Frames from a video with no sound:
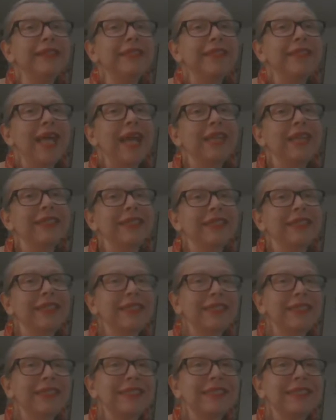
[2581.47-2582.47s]

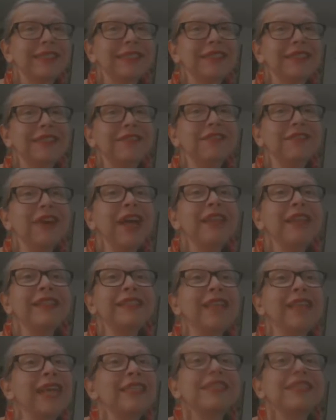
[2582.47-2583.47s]
tactics. Violent. It's the